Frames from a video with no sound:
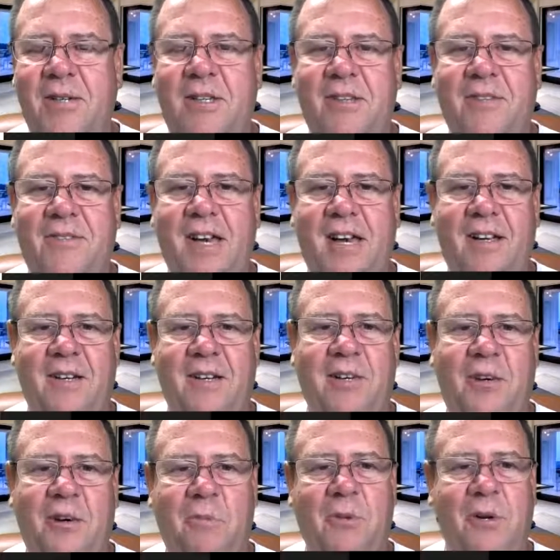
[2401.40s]
you've got your
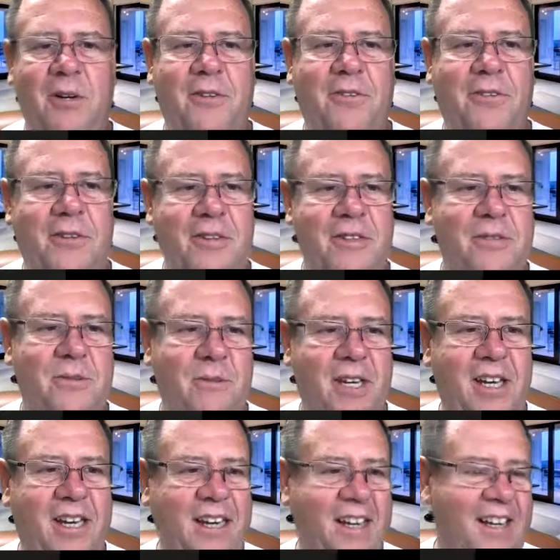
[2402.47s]
homework for this
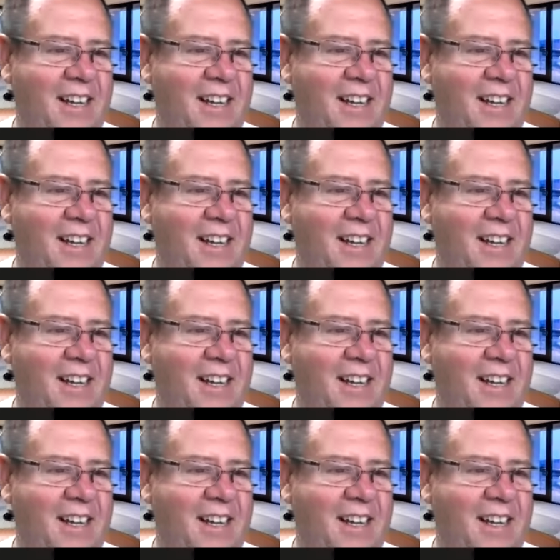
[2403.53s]
week.